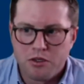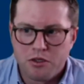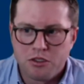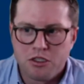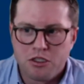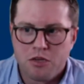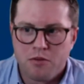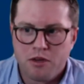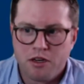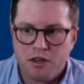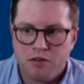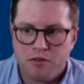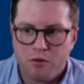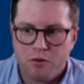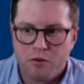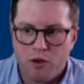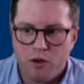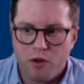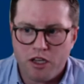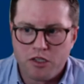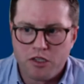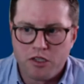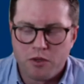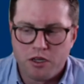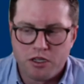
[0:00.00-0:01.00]
so many different
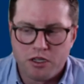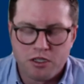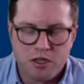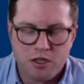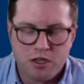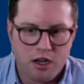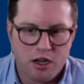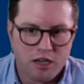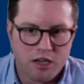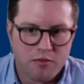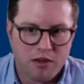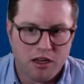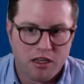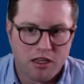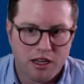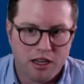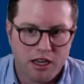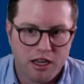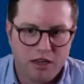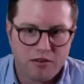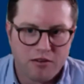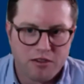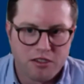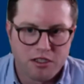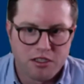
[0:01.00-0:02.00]
ways we could talk about
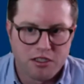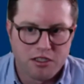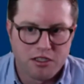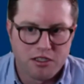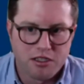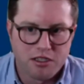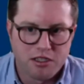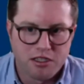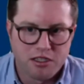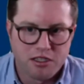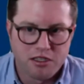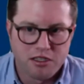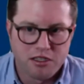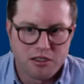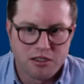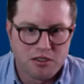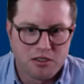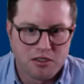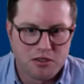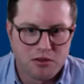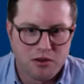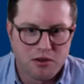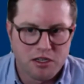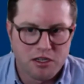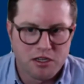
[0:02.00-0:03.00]
language in
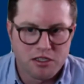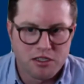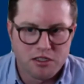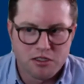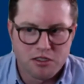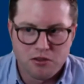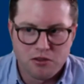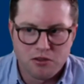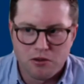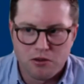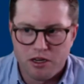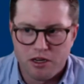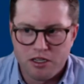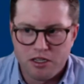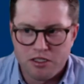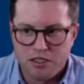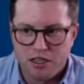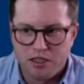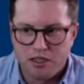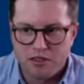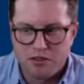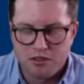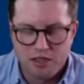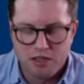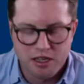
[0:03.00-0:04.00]
this question. So Grace,
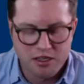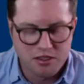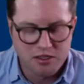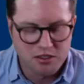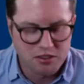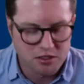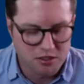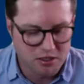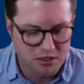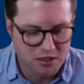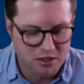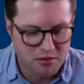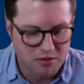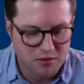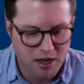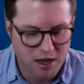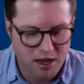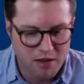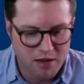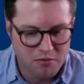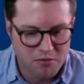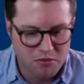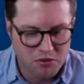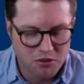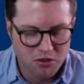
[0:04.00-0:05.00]
that is
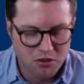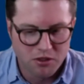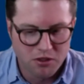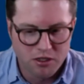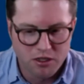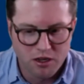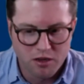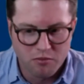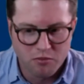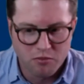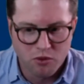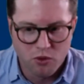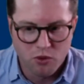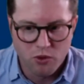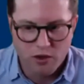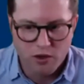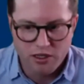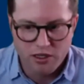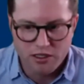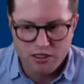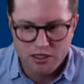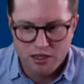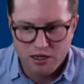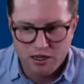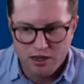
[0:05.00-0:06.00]
absolutely on
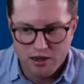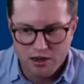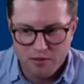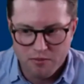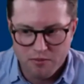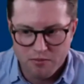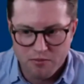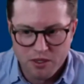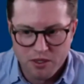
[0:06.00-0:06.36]
point. Again,